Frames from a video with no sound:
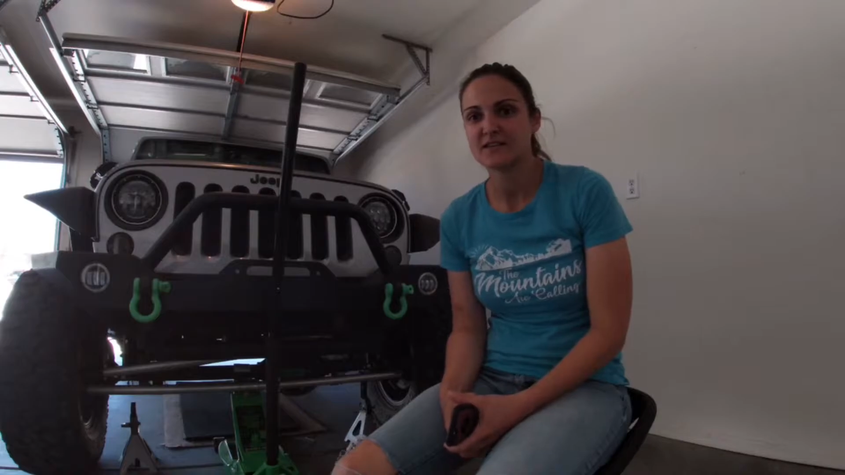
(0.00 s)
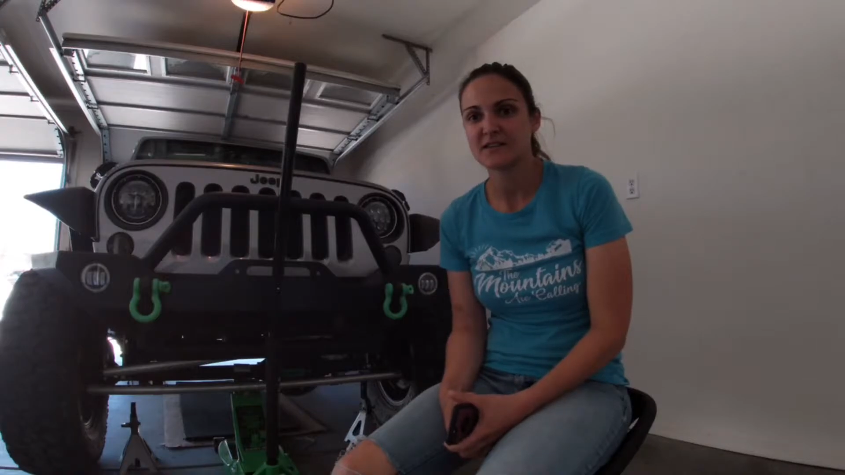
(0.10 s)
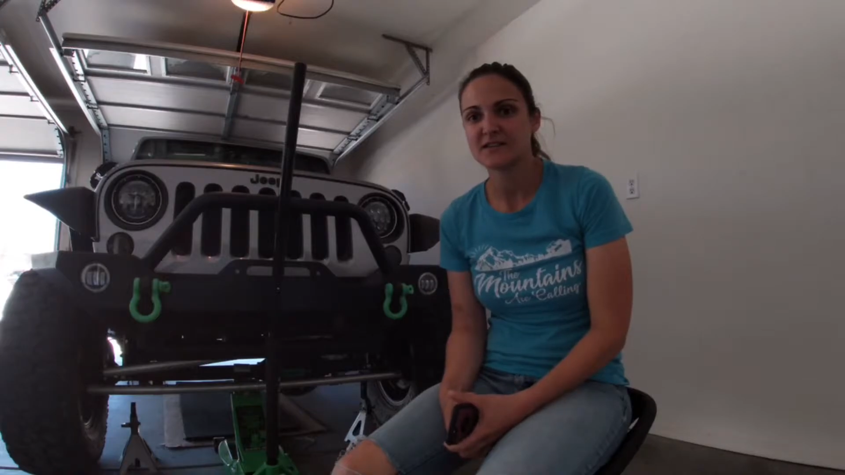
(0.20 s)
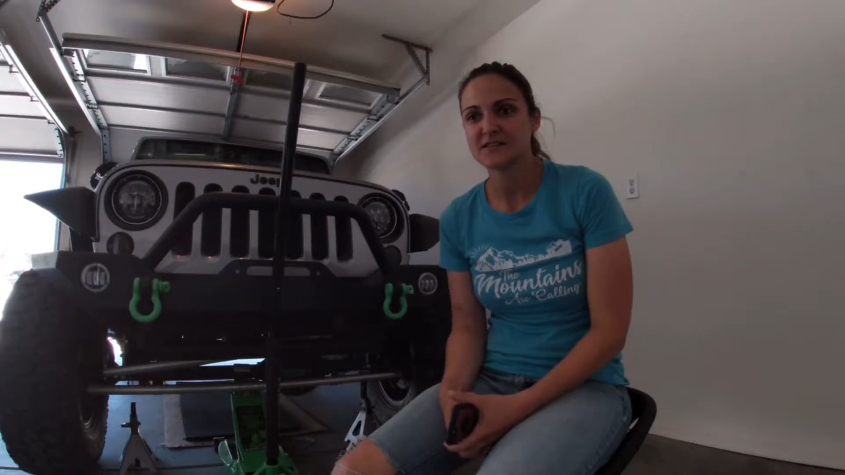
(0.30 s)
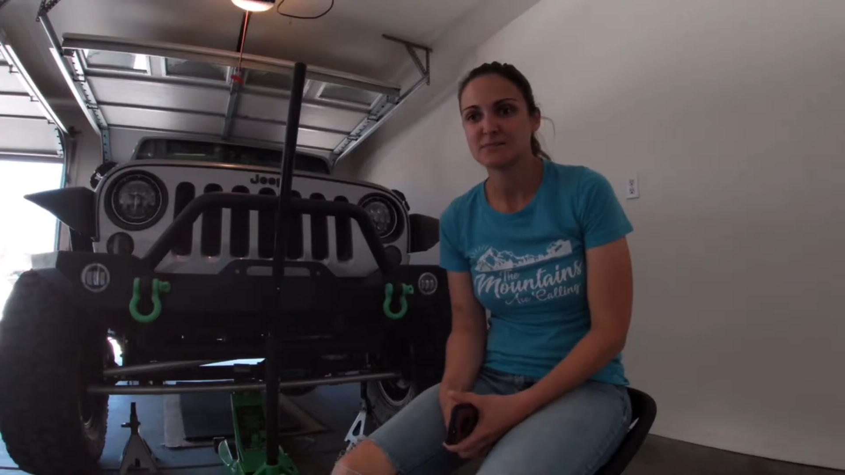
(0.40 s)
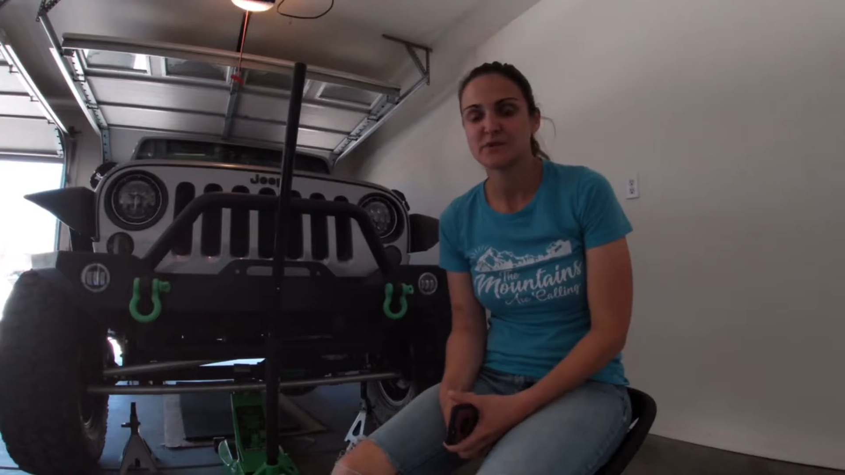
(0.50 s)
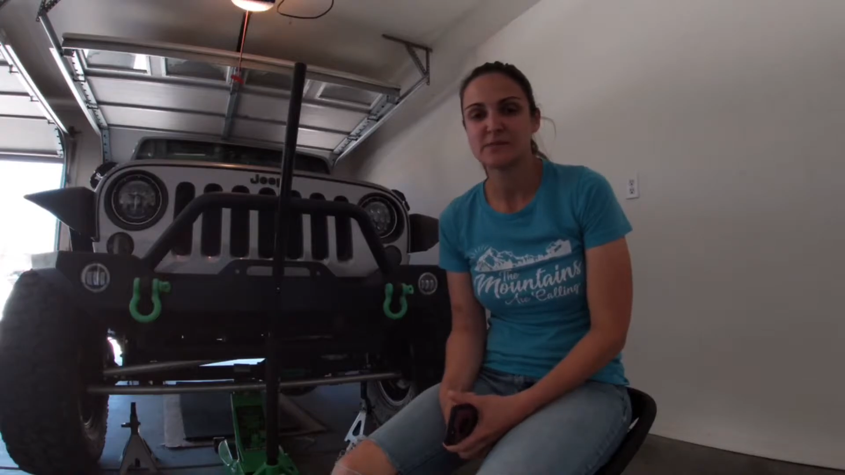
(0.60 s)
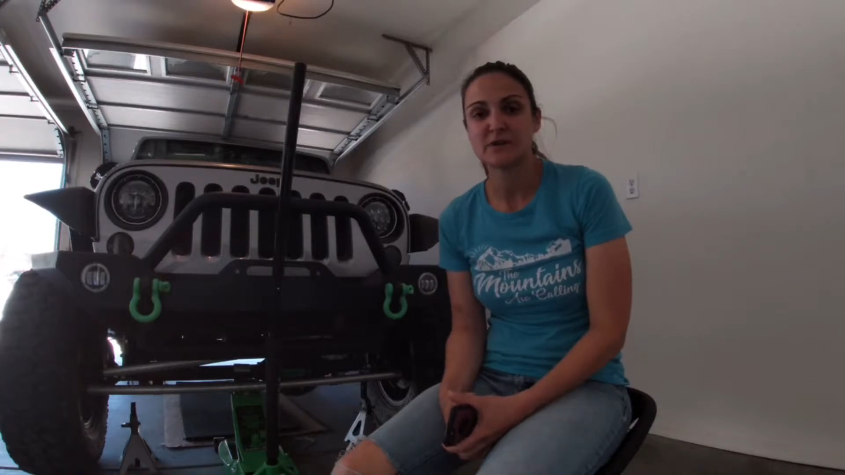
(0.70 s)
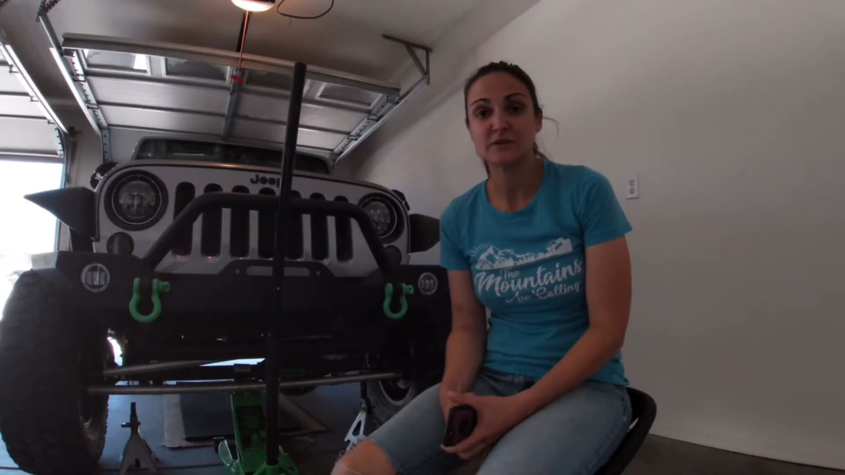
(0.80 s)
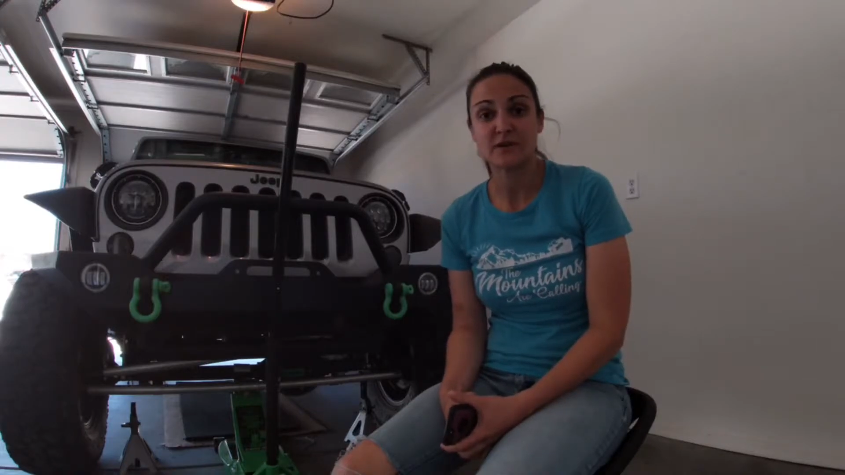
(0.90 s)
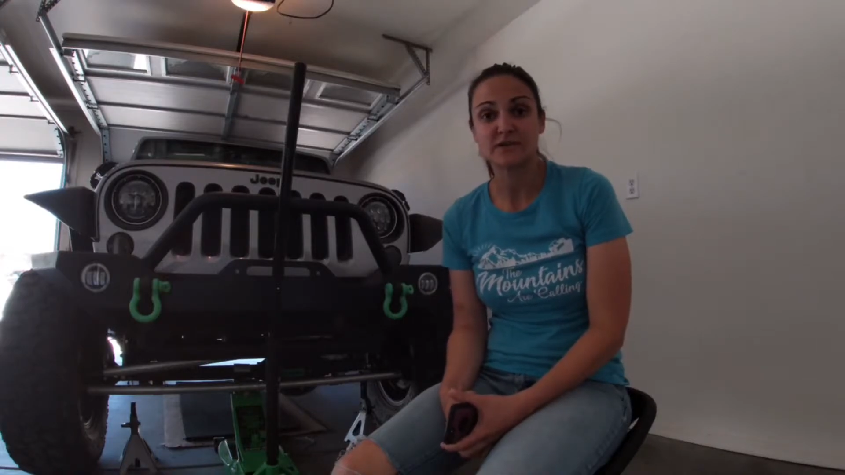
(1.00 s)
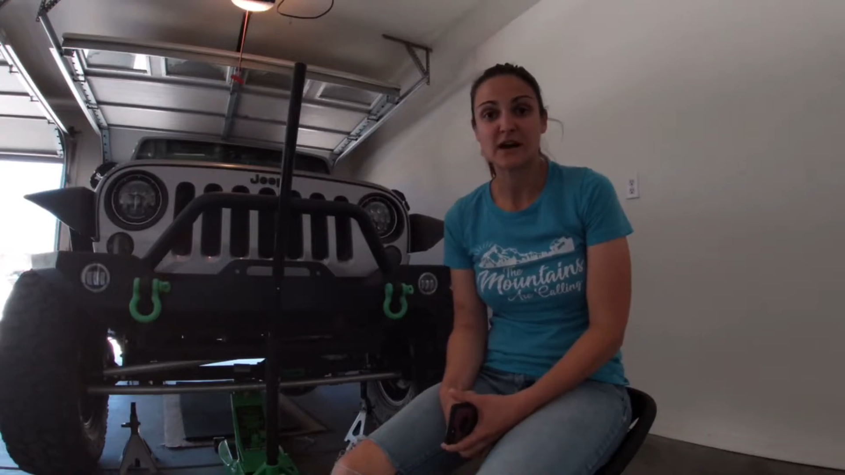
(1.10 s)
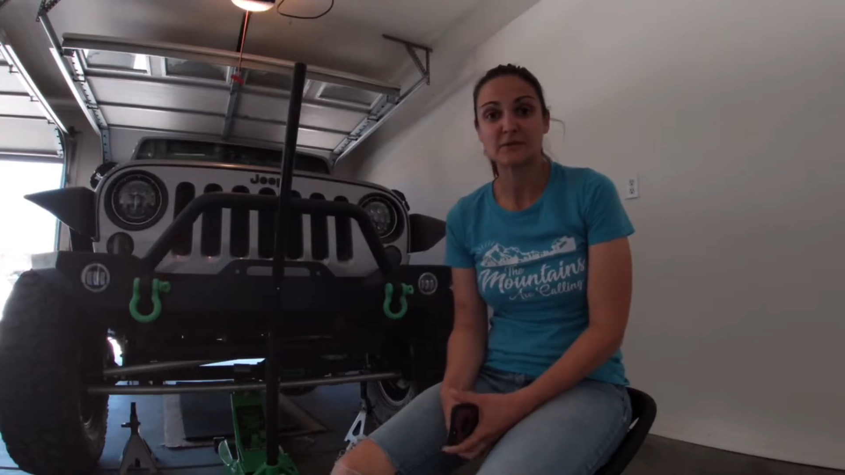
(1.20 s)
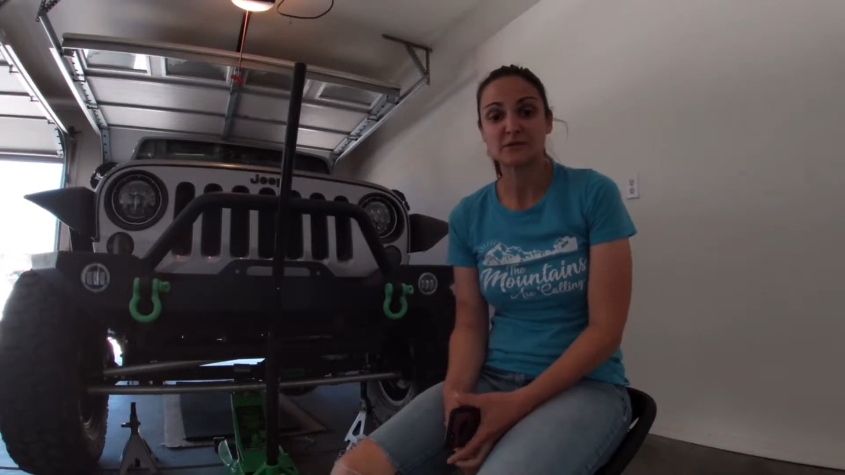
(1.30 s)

That's pretty much my top